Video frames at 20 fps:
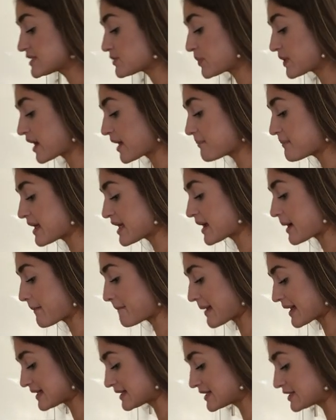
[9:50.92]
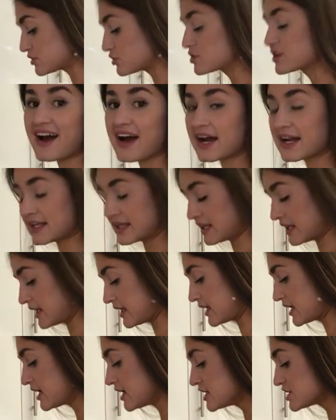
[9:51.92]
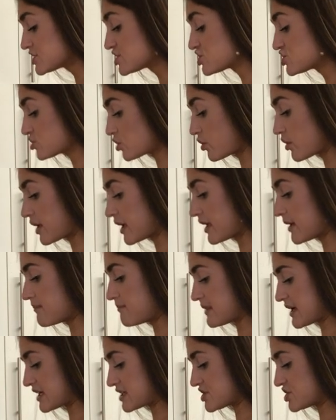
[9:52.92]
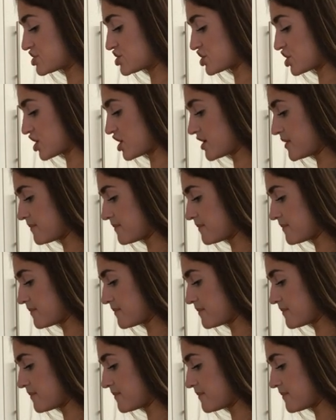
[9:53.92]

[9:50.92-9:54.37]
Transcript: when I make my little honey soy mixture,